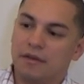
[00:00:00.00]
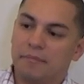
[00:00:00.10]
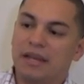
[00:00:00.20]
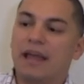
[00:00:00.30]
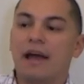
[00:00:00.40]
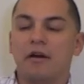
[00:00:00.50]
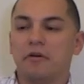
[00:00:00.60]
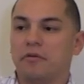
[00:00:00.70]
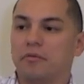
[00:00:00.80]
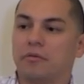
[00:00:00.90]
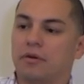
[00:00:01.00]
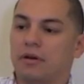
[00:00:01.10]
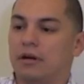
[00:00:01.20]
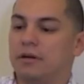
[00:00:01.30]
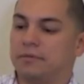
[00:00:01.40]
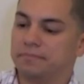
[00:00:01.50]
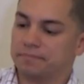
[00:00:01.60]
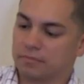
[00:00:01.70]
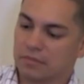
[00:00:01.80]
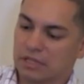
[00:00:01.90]
But now, um,
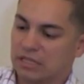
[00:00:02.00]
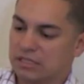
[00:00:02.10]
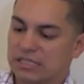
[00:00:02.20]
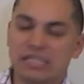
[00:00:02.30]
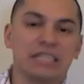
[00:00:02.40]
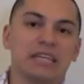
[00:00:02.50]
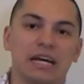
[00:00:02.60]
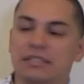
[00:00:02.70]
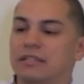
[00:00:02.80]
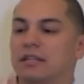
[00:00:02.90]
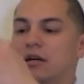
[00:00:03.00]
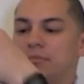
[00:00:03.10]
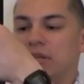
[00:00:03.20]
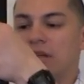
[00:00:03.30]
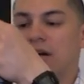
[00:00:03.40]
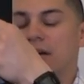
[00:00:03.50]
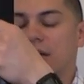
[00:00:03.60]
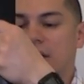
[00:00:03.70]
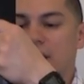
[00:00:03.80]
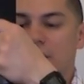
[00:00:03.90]
since I tightened it up a lot,
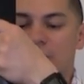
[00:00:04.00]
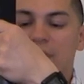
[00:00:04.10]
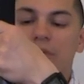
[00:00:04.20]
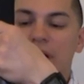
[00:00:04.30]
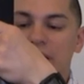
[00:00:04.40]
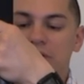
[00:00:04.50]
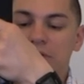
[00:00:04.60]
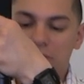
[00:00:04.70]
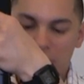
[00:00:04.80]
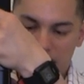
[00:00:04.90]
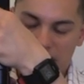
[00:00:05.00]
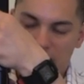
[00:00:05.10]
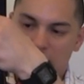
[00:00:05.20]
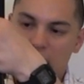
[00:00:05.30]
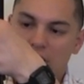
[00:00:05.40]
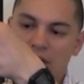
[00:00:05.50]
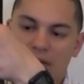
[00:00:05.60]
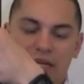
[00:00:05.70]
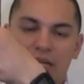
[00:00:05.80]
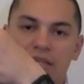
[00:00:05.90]
when, when I do grip it,
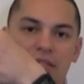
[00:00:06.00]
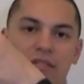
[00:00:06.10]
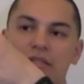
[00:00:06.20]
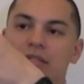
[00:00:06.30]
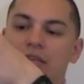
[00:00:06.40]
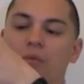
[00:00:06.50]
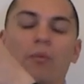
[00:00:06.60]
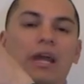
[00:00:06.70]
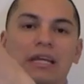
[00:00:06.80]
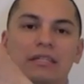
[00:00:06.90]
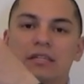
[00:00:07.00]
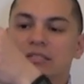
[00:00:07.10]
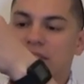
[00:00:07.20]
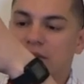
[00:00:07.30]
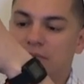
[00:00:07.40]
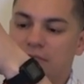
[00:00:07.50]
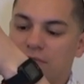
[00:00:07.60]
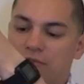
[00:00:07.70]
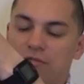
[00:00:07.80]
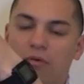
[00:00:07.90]
it, it, the weight doesn't
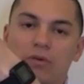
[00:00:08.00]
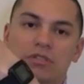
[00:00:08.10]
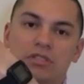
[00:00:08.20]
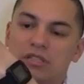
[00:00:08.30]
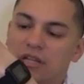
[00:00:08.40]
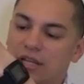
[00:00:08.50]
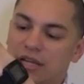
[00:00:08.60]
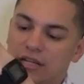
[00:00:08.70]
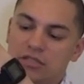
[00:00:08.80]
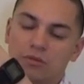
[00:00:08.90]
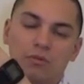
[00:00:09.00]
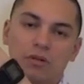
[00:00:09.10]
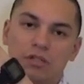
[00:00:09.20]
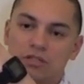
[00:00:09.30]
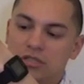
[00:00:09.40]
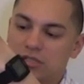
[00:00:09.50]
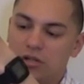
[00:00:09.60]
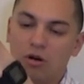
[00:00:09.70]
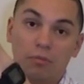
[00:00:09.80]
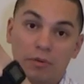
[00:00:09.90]
force the leg to want to just
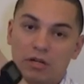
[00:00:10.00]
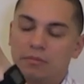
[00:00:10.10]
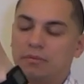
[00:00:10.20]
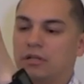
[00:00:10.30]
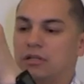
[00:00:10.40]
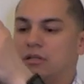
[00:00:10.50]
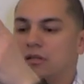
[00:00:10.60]
open up again.